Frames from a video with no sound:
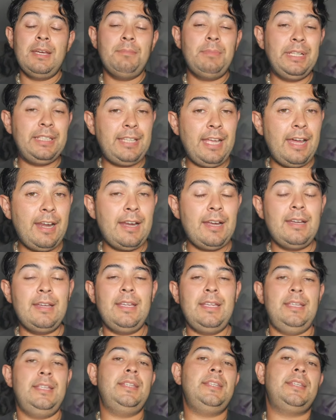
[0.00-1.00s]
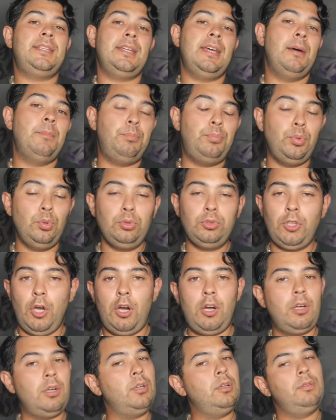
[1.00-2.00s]
Matera is a
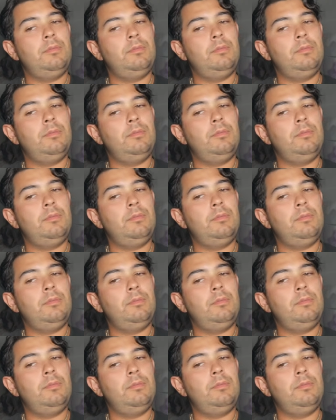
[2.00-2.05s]
bulldog.